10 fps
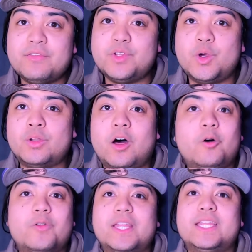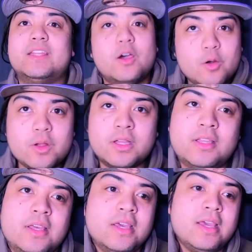if you don't already know.
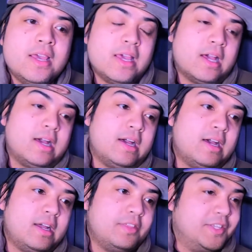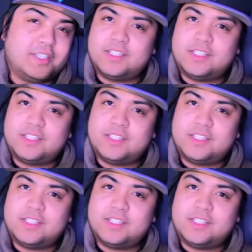This